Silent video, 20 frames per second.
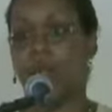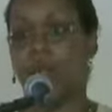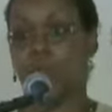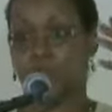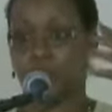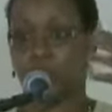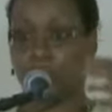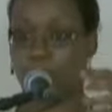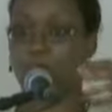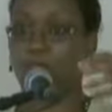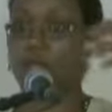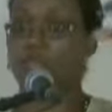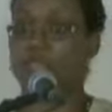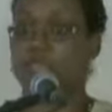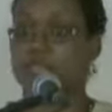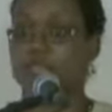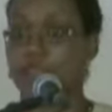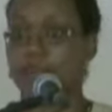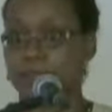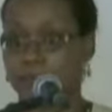without
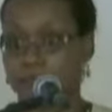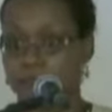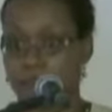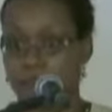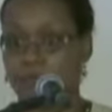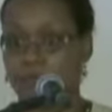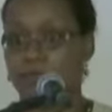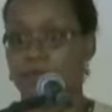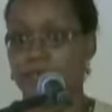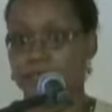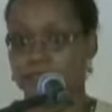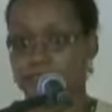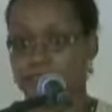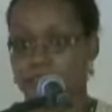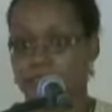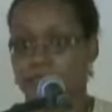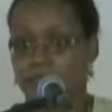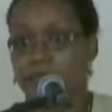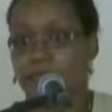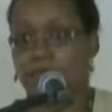forcing them to come
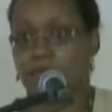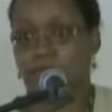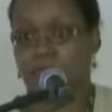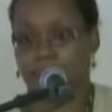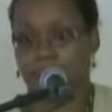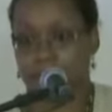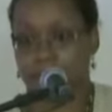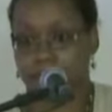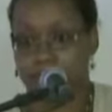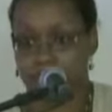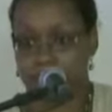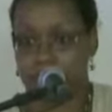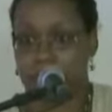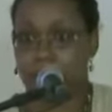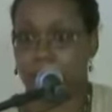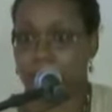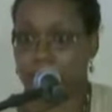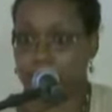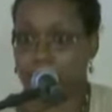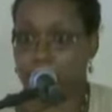physically to Barbados to
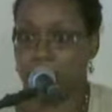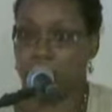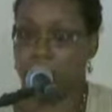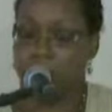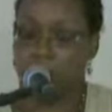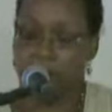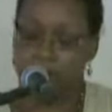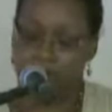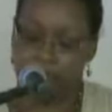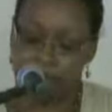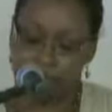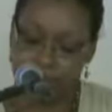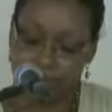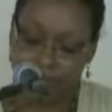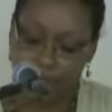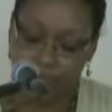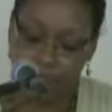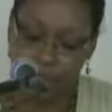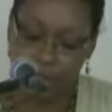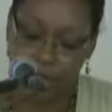learn this
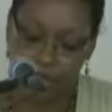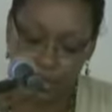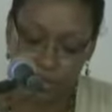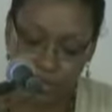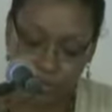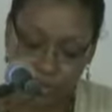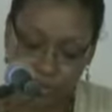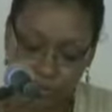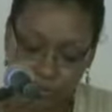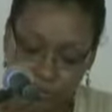information.